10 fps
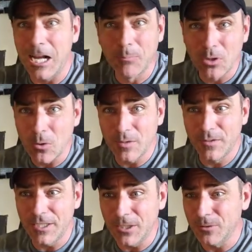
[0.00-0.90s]
upload a
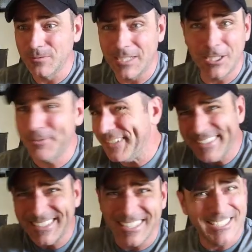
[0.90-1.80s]
video, get your,
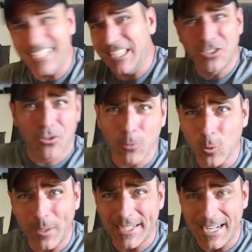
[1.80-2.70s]
and then it's like a
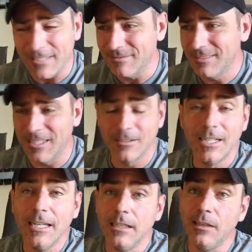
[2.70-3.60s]
throwaway account. You know,
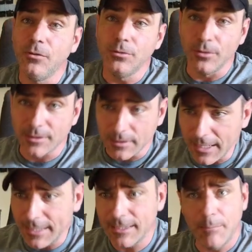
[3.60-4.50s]
if you do this a
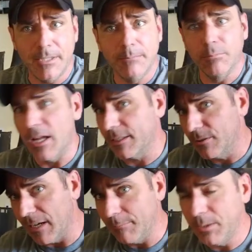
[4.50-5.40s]
lot, they might block
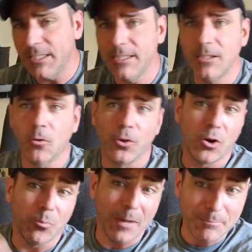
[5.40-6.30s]
your I P, or
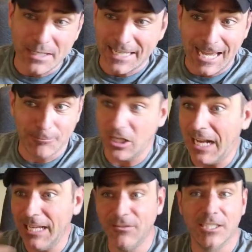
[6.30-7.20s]
there might be a CAPTCHA.
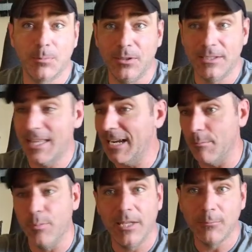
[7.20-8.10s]
I haven't experienced that, and
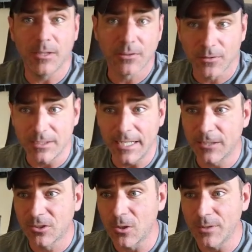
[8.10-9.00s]
I've been playing with this for a day
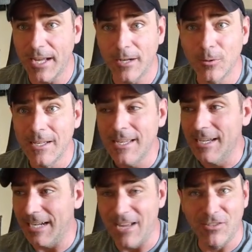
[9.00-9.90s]
or so now,
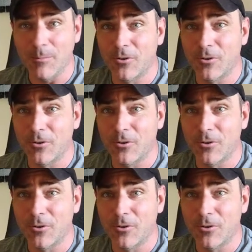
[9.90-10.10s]
and I haven't